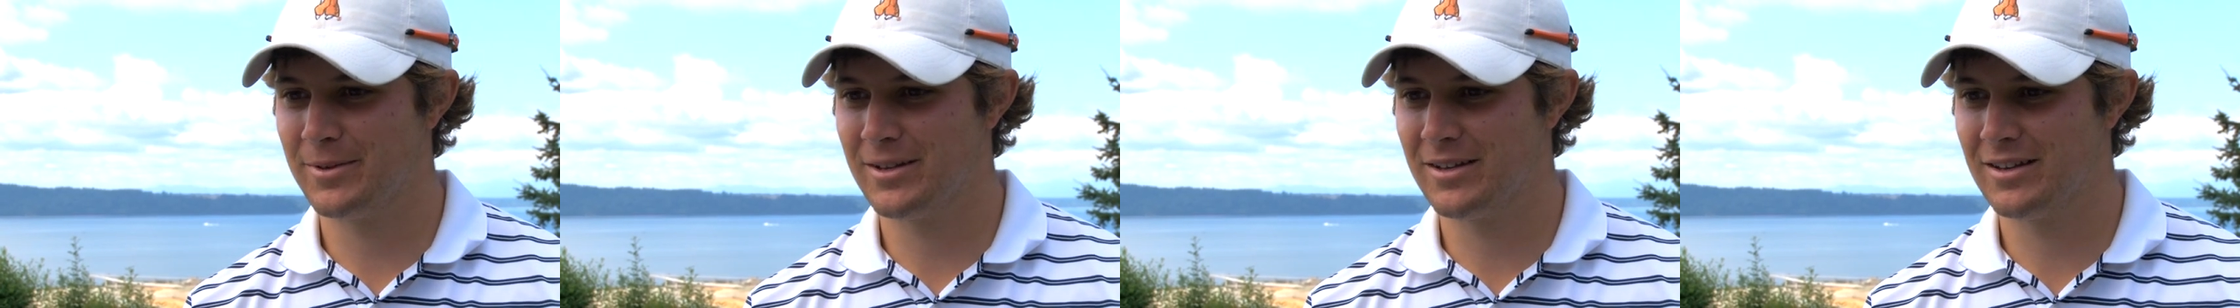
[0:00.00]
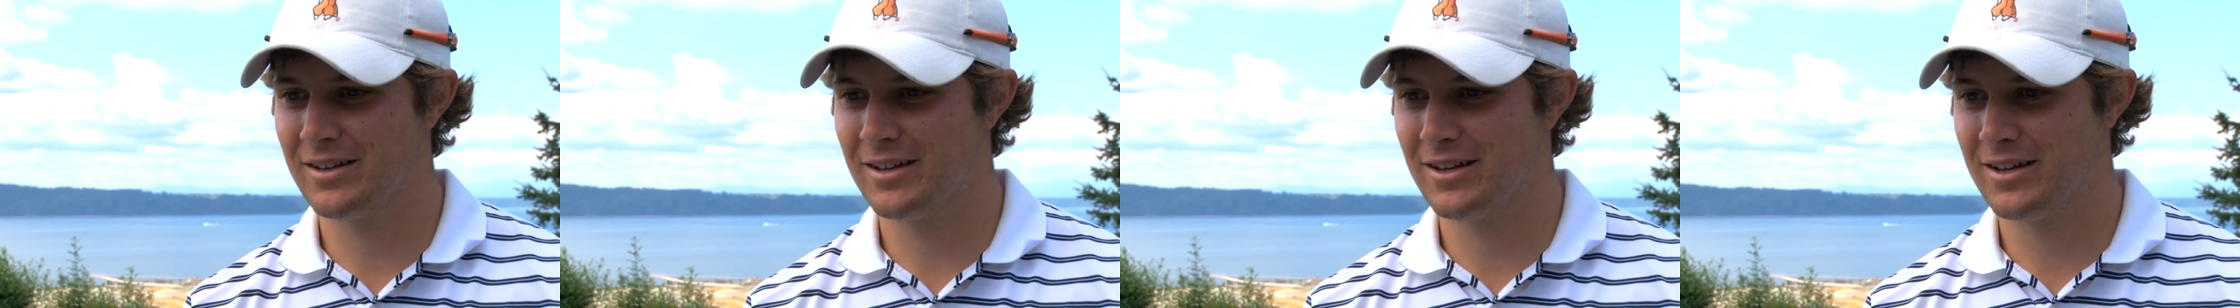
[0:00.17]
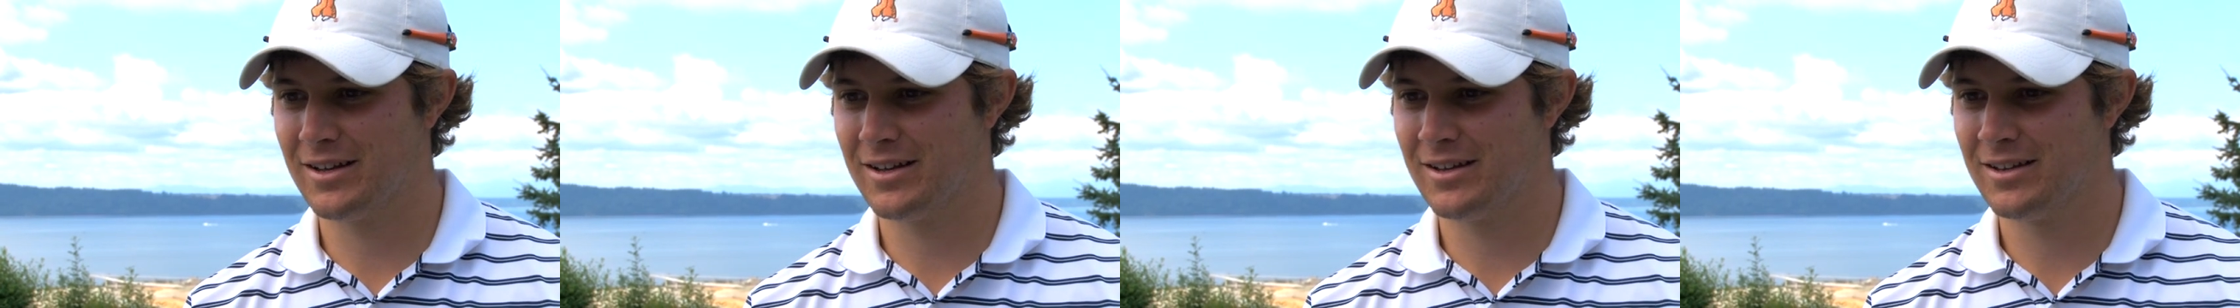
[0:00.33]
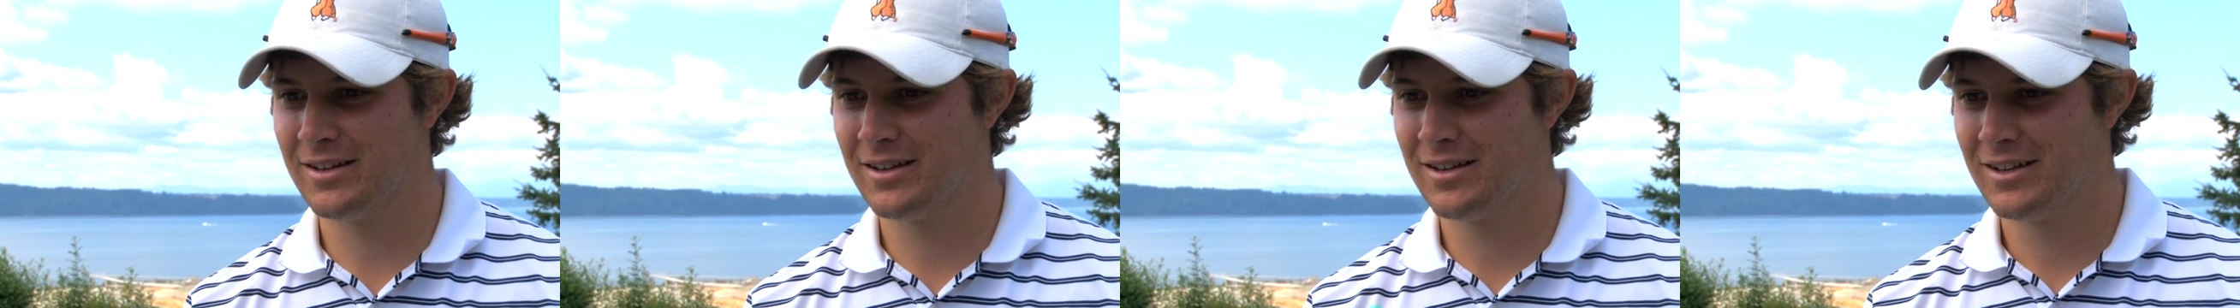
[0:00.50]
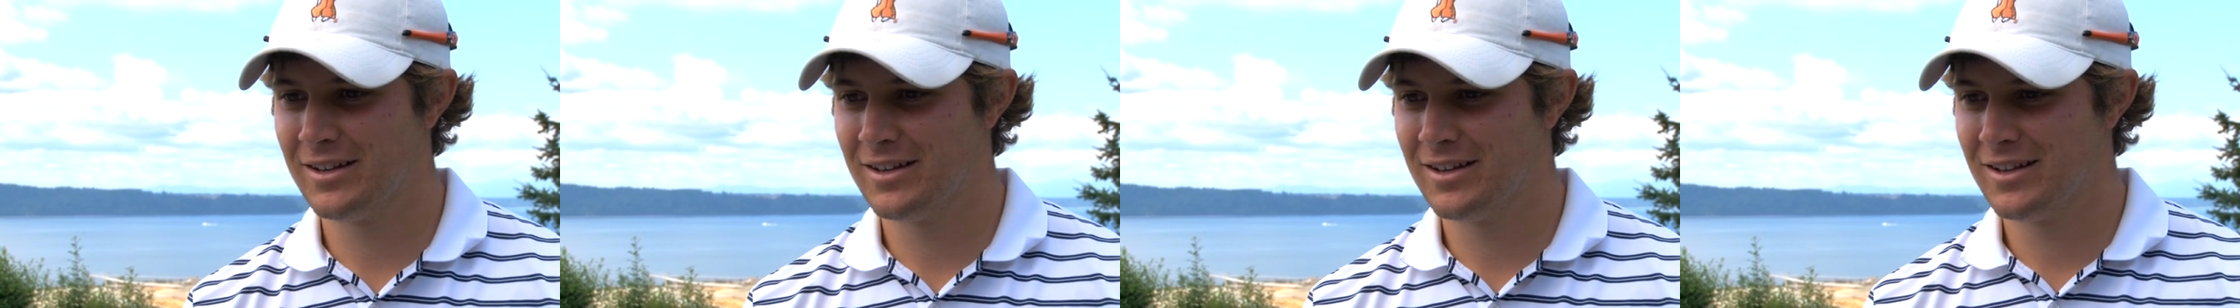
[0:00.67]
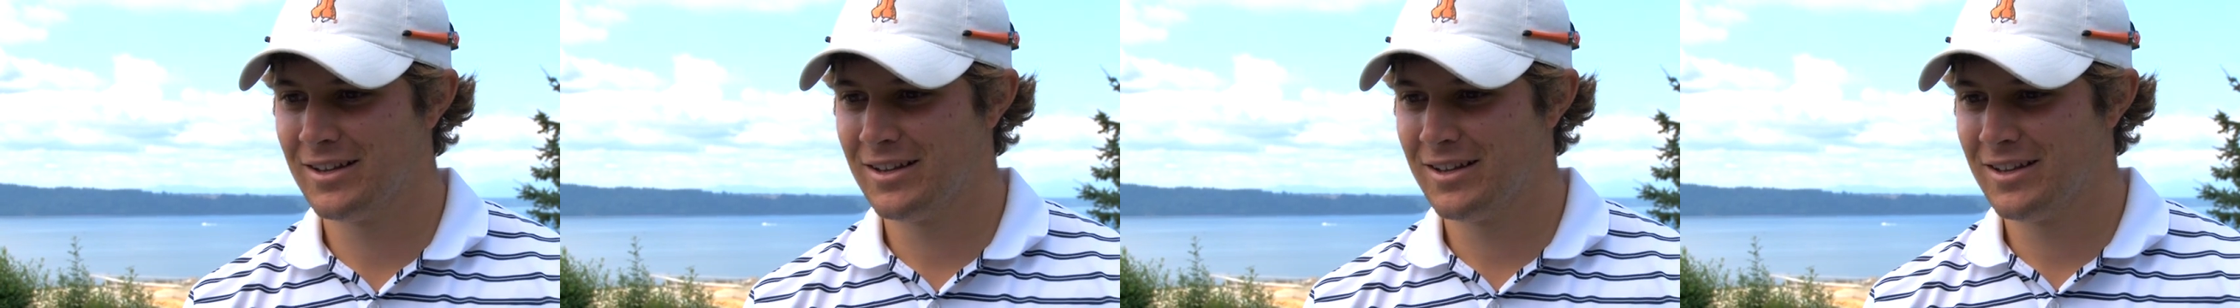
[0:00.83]
and uh,
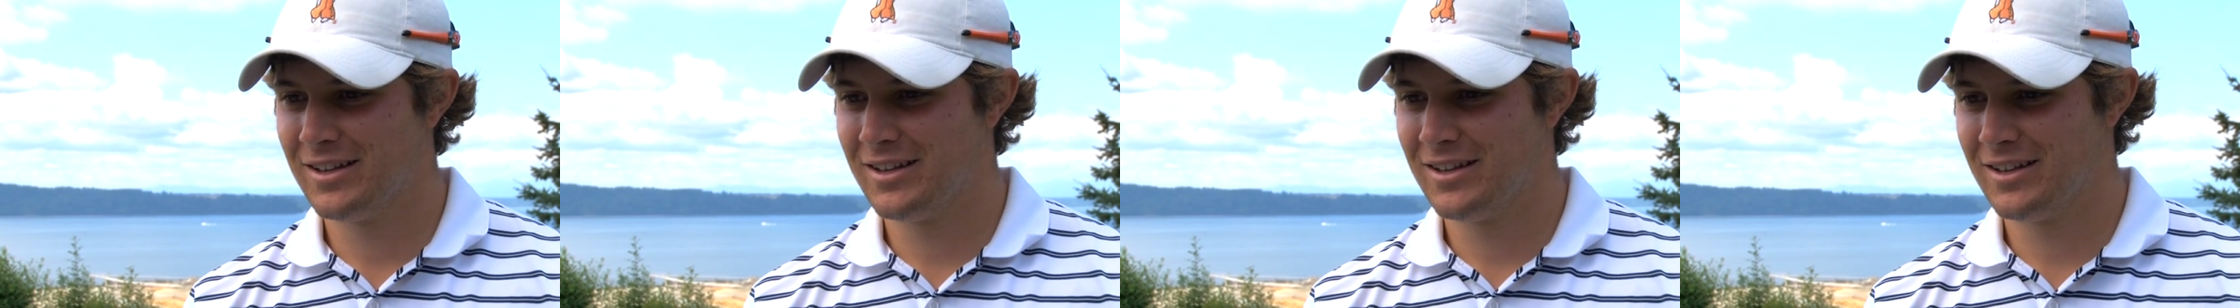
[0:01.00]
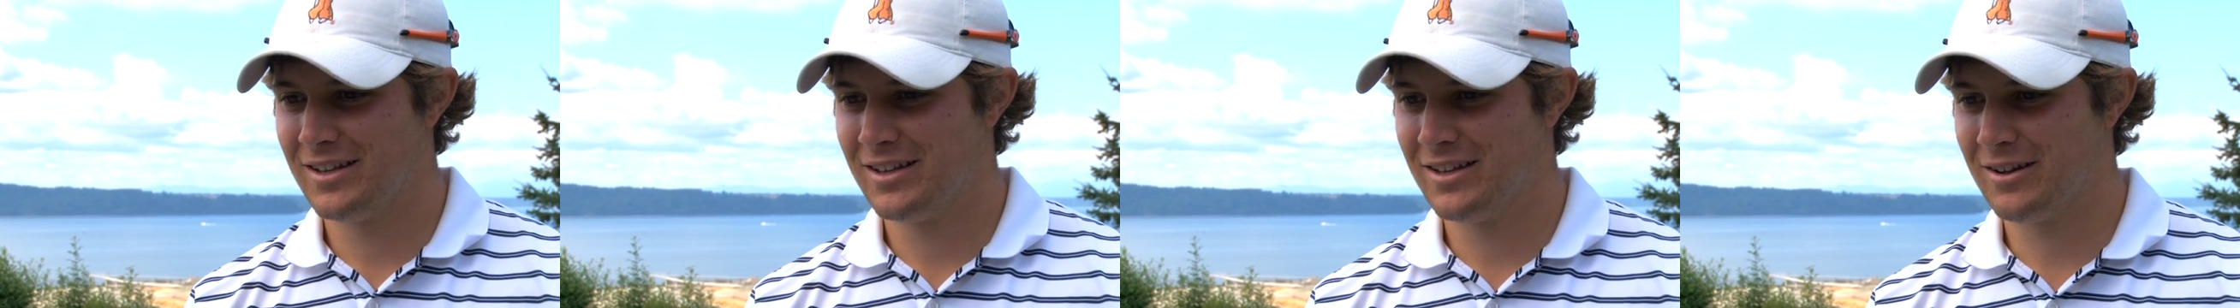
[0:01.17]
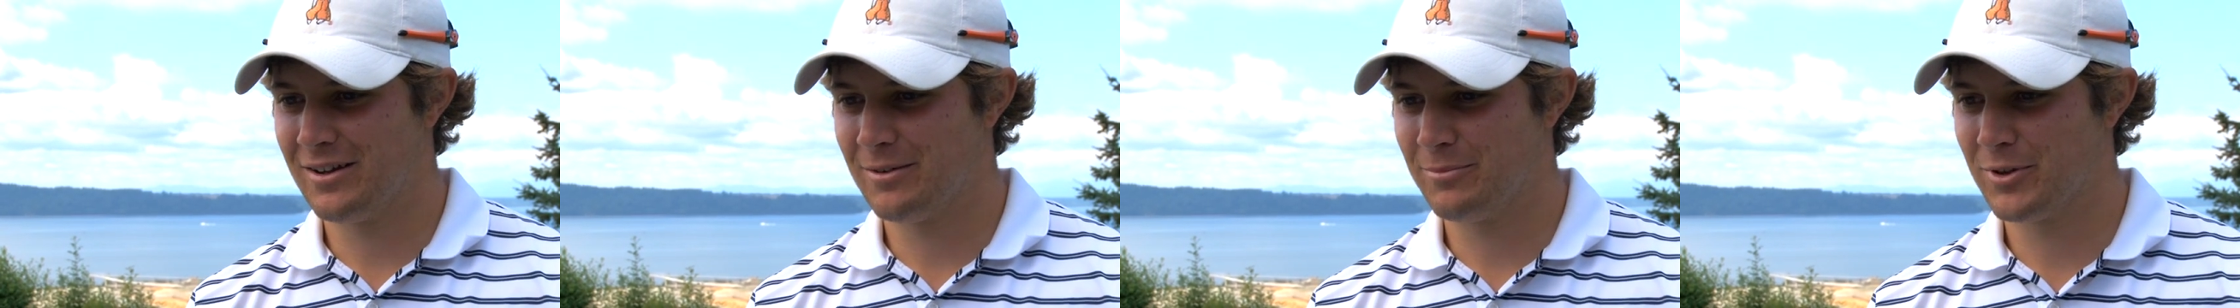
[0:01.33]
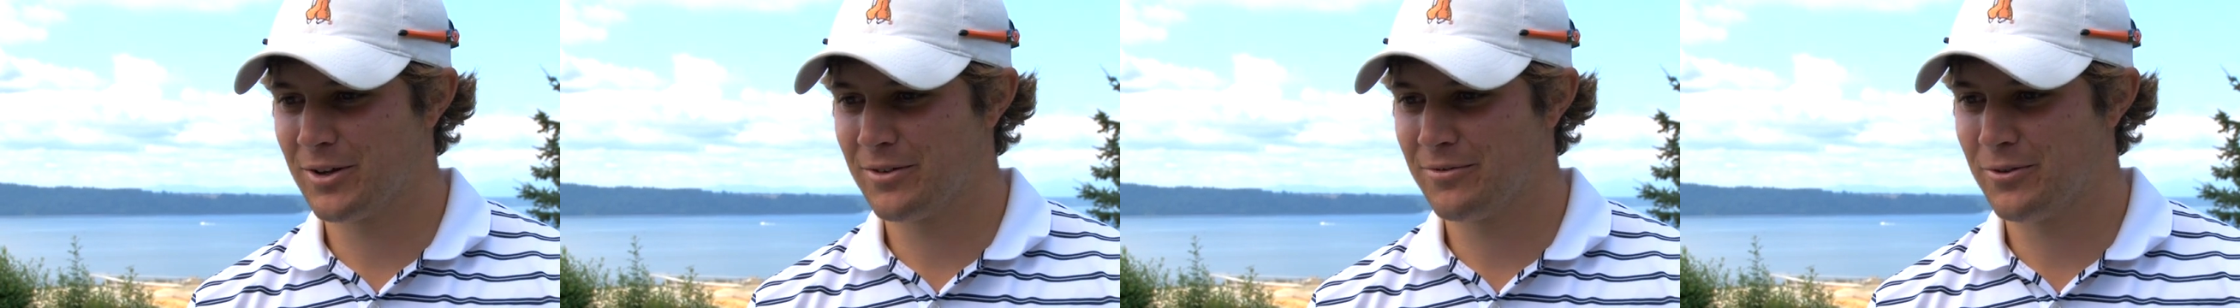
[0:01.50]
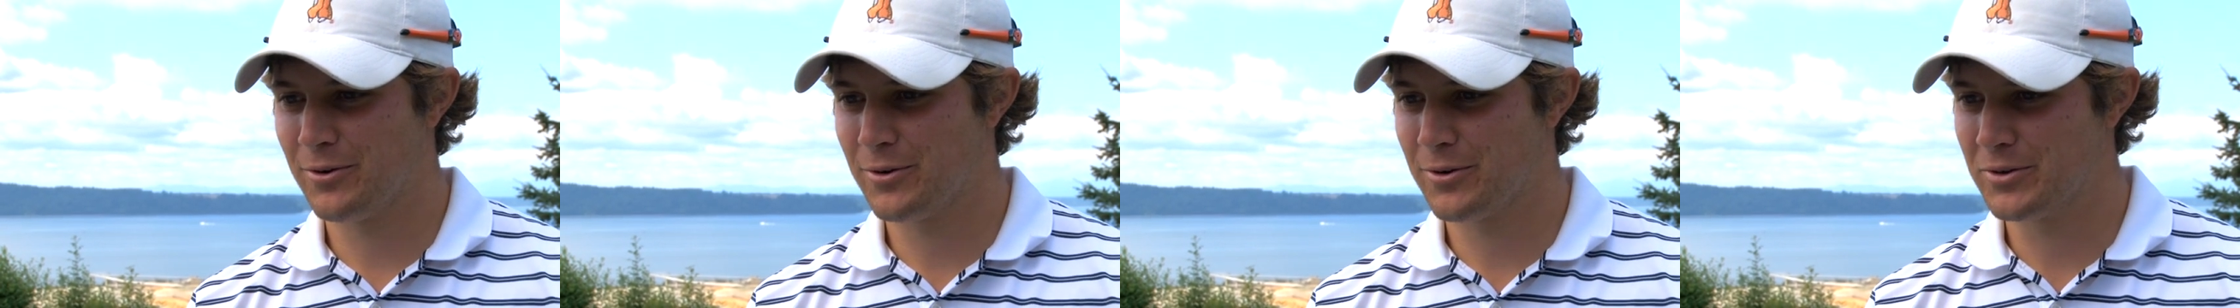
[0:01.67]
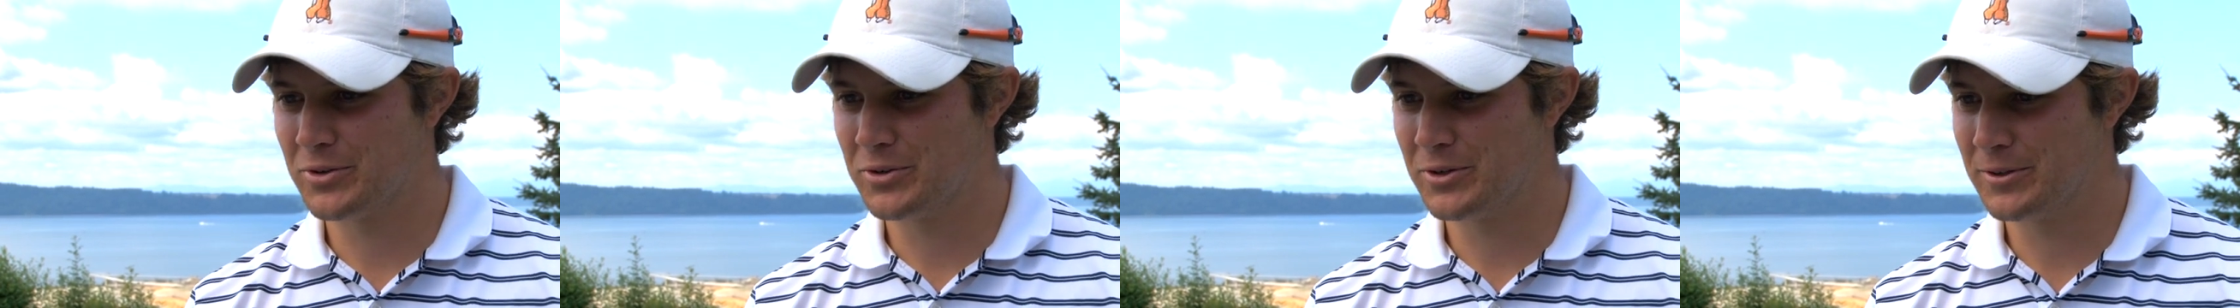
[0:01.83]
you know, I'm looking
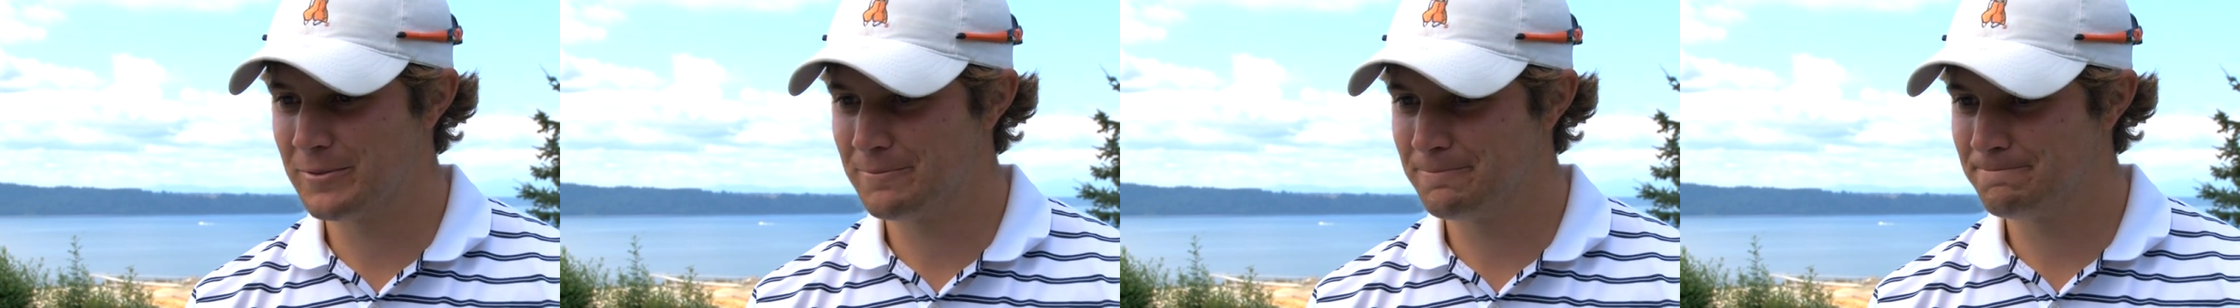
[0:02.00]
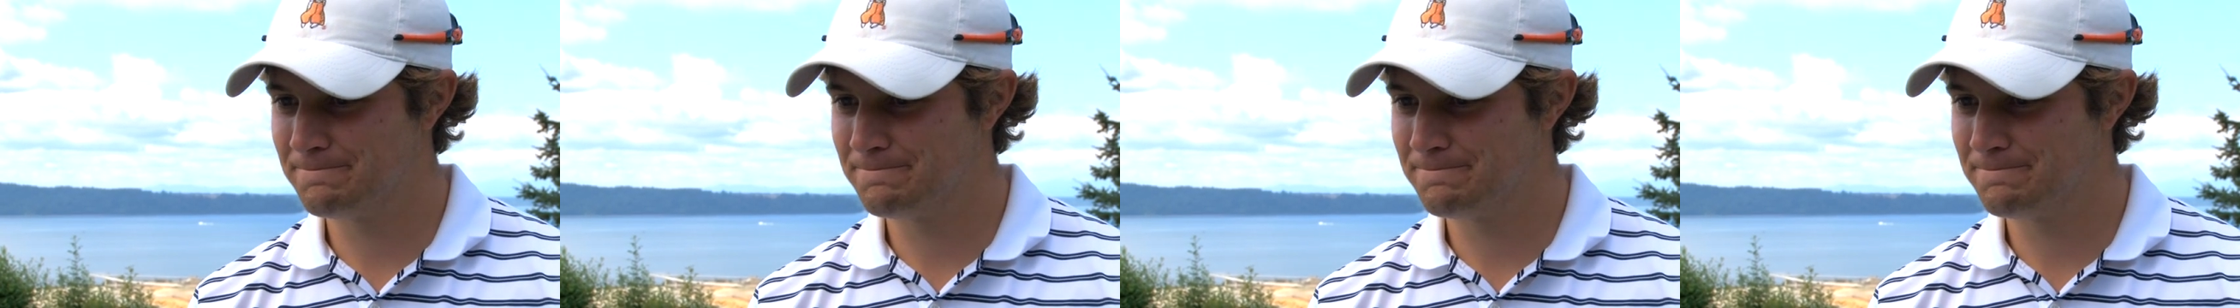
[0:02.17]
forward to it.